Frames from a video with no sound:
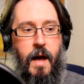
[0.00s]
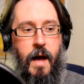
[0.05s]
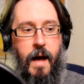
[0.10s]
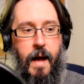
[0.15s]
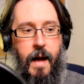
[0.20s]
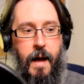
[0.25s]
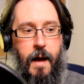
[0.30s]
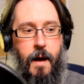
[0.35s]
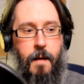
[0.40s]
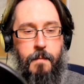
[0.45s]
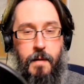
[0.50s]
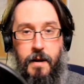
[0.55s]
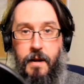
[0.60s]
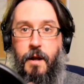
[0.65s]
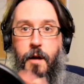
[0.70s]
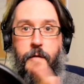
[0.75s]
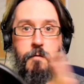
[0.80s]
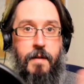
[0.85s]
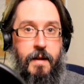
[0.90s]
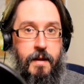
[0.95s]
And
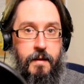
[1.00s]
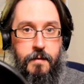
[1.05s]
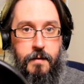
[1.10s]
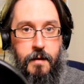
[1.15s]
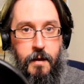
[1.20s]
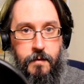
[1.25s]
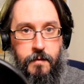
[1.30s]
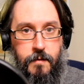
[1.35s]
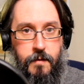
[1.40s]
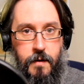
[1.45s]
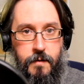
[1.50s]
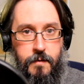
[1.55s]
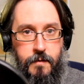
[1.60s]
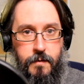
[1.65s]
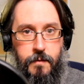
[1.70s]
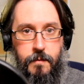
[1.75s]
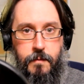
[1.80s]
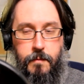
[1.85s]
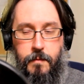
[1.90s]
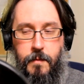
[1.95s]
currently it's
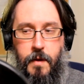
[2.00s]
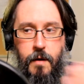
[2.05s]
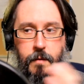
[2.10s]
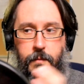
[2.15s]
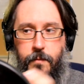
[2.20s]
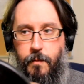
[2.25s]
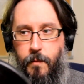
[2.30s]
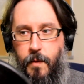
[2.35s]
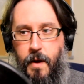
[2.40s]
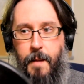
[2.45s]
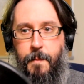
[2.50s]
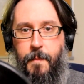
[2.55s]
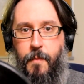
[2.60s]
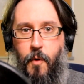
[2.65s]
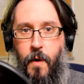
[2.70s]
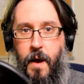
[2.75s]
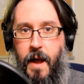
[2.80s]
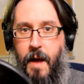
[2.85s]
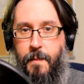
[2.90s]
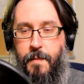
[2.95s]
yeah, I'm
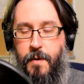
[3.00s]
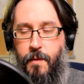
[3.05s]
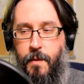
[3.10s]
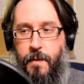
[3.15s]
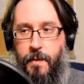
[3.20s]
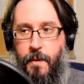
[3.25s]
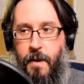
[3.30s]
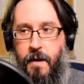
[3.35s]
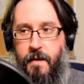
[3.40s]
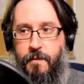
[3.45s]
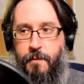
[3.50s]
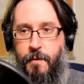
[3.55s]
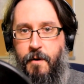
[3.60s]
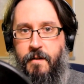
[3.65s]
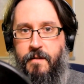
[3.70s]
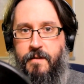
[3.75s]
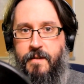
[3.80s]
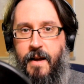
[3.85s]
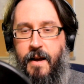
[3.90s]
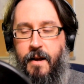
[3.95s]
quite happy with where
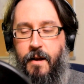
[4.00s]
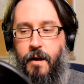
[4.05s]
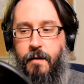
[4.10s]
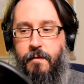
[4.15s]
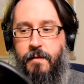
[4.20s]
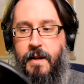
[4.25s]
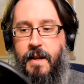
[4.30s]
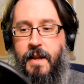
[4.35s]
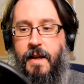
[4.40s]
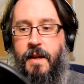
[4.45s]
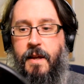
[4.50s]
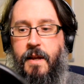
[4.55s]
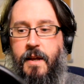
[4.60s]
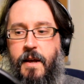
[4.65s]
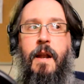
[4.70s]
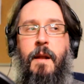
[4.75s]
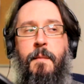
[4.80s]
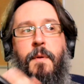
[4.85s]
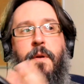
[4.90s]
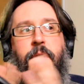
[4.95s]
it's at currently,
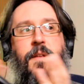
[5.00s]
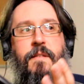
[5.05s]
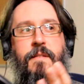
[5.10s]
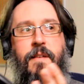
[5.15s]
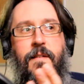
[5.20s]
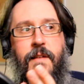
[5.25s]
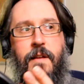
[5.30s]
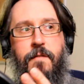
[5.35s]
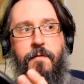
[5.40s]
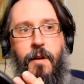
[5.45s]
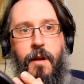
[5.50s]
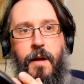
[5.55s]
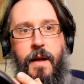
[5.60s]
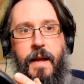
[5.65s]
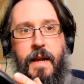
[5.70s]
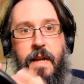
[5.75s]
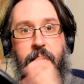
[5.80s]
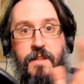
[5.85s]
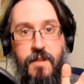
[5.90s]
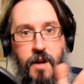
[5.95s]
and I'm not necessarily
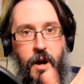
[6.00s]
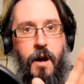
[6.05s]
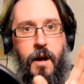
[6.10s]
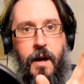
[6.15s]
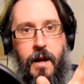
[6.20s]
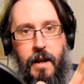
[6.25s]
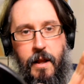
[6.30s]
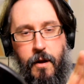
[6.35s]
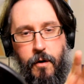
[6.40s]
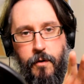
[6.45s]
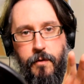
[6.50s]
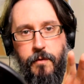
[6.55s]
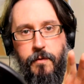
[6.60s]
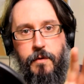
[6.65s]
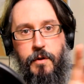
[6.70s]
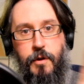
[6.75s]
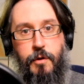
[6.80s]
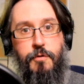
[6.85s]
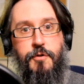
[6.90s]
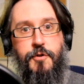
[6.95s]
relying entirely on
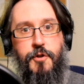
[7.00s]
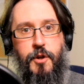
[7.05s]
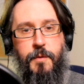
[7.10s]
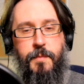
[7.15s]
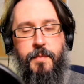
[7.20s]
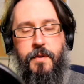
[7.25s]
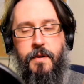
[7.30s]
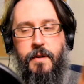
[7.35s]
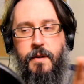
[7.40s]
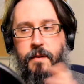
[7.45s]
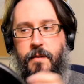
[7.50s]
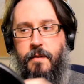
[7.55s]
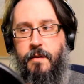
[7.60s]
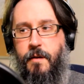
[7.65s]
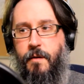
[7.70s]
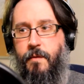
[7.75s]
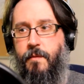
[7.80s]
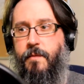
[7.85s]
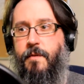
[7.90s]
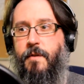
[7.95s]
YouTube
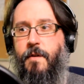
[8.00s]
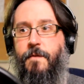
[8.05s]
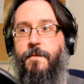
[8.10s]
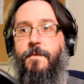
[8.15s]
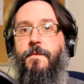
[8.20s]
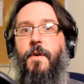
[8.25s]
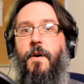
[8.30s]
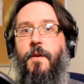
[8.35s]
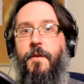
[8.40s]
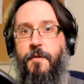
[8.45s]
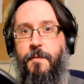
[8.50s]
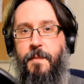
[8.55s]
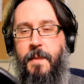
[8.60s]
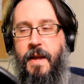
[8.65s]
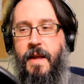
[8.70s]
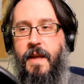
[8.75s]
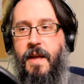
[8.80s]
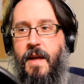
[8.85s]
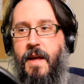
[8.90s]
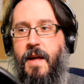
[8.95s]
to fund
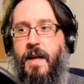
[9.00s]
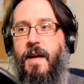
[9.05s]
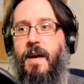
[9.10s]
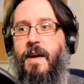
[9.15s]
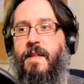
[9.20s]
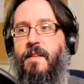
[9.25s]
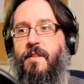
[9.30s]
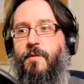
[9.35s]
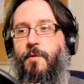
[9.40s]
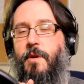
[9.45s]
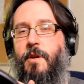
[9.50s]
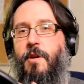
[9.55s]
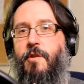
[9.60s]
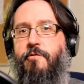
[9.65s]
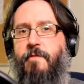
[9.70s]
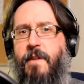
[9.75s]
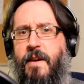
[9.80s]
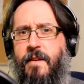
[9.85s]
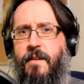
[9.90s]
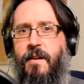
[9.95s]
me, and that's quite a
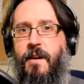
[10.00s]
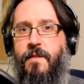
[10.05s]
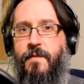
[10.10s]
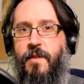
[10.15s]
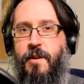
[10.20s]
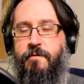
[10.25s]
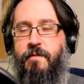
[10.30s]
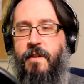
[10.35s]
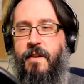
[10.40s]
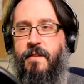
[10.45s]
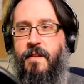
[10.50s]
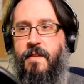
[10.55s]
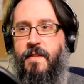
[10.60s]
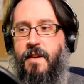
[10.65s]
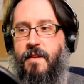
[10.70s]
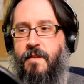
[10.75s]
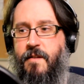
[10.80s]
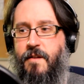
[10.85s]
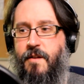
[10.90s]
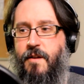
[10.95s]
crazy
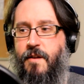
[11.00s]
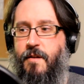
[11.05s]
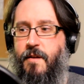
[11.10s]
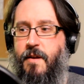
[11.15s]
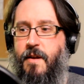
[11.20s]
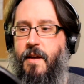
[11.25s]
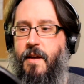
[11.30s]
thing to do.